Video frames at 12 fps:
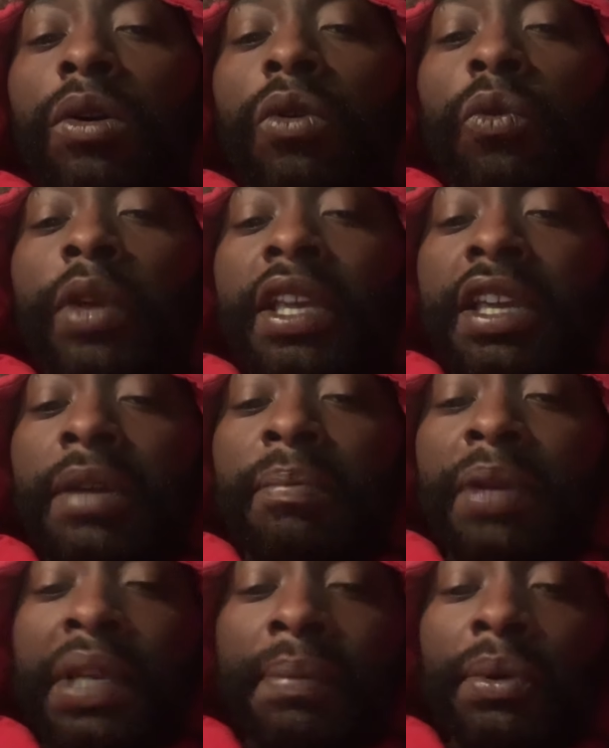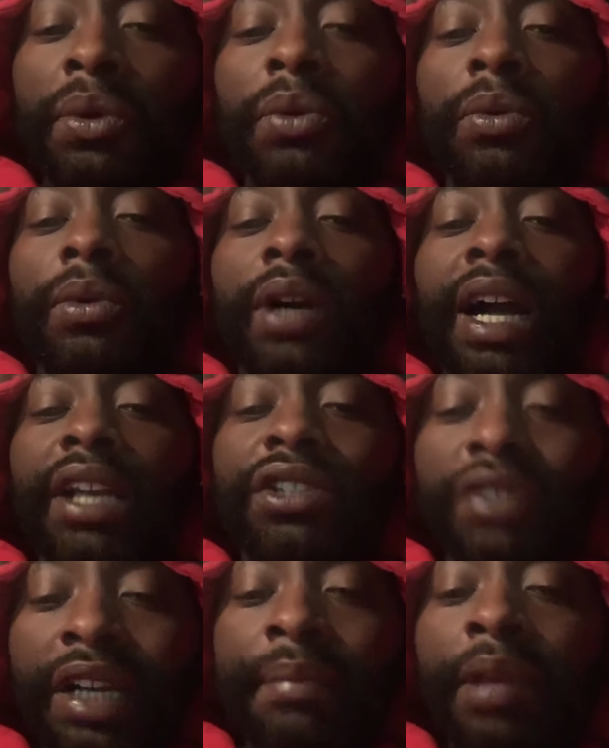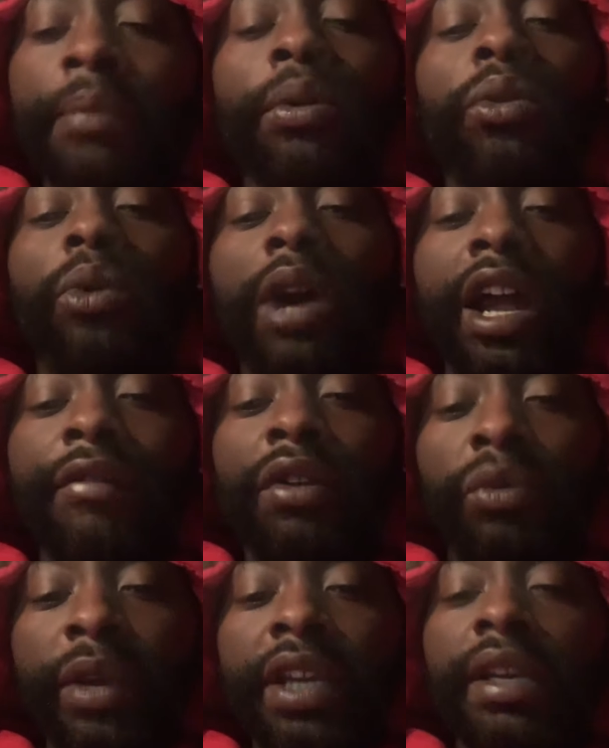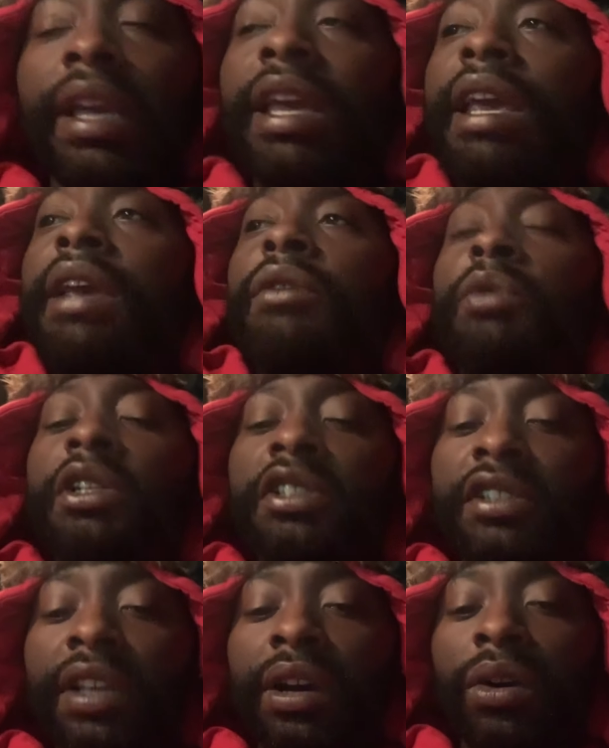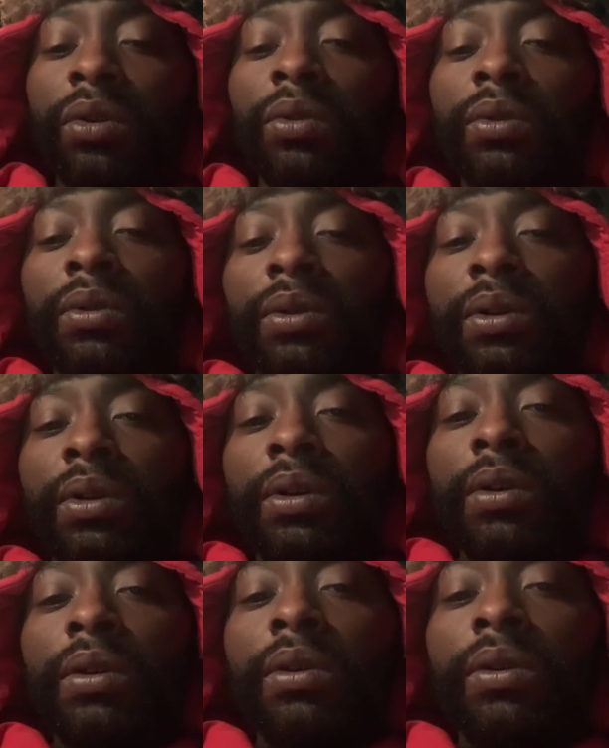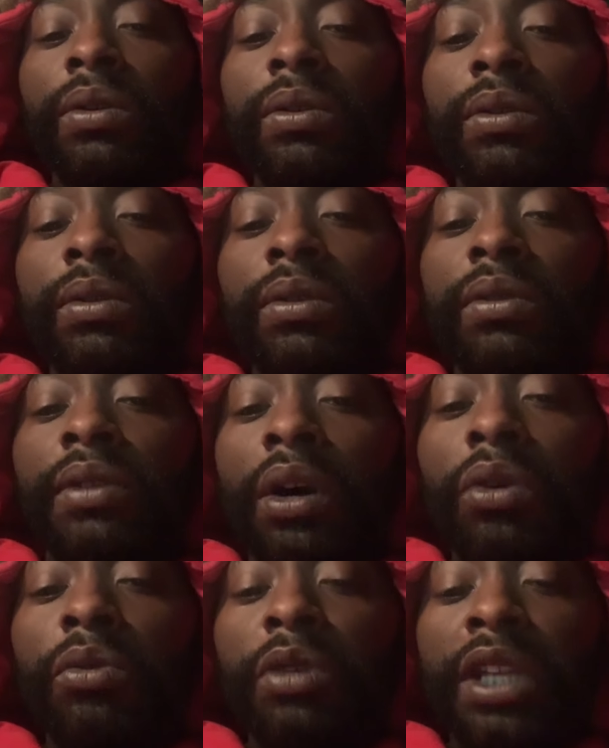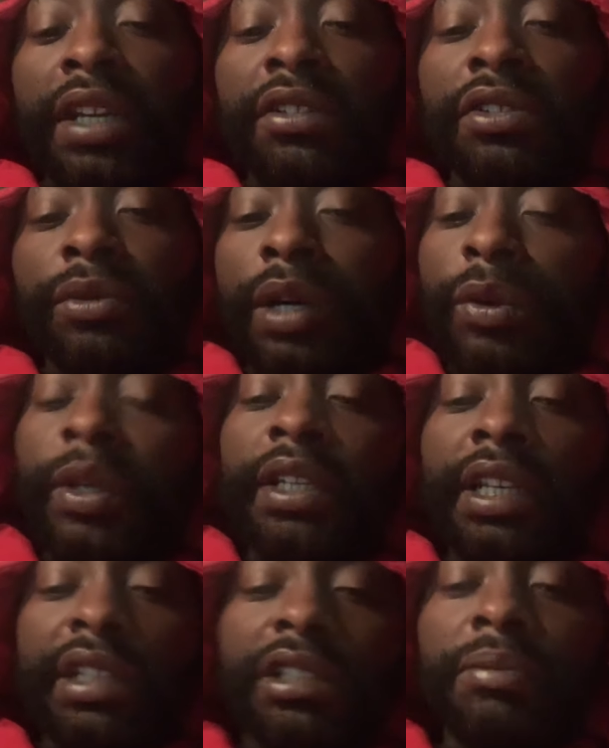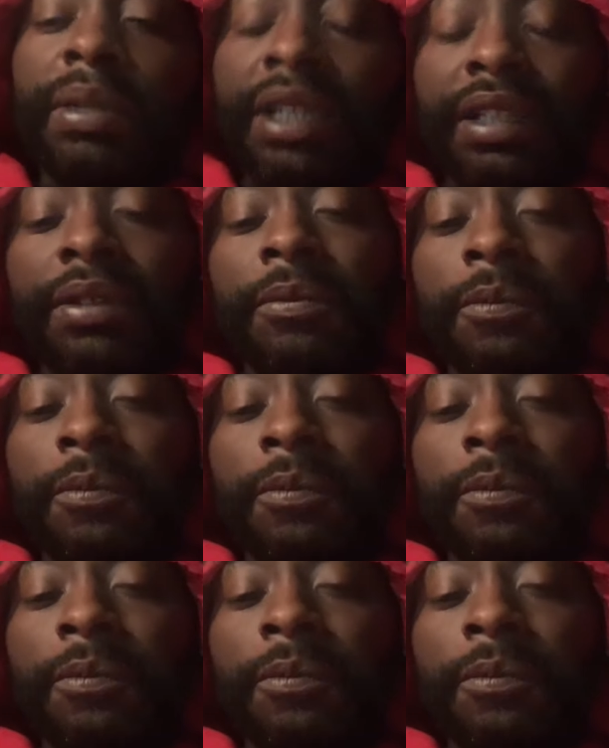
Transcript: we get people I train people every week and we still don't get to where we need to be.